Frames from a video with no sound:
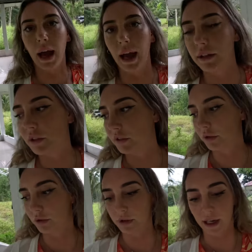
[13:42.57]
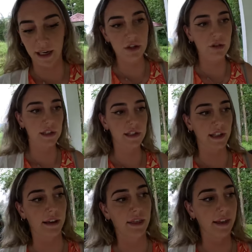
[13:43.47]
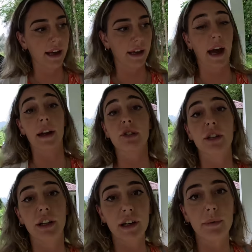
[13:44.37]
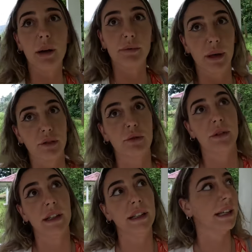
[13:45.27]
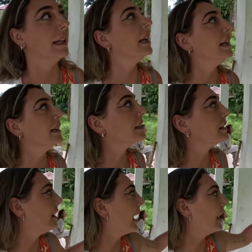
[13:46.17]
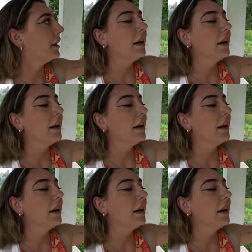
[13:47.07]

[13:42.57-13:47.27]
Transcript: And so the interesting thing actually about Batu Ding Ding is that